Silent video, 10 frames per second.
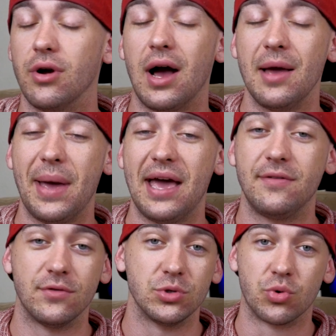your iPad
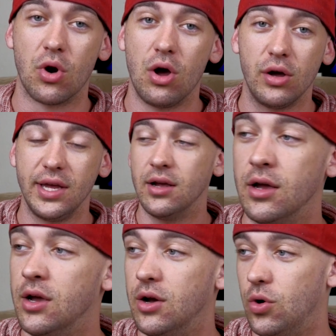for drawing
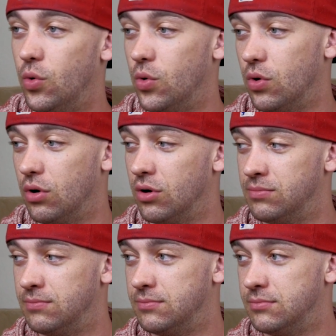or,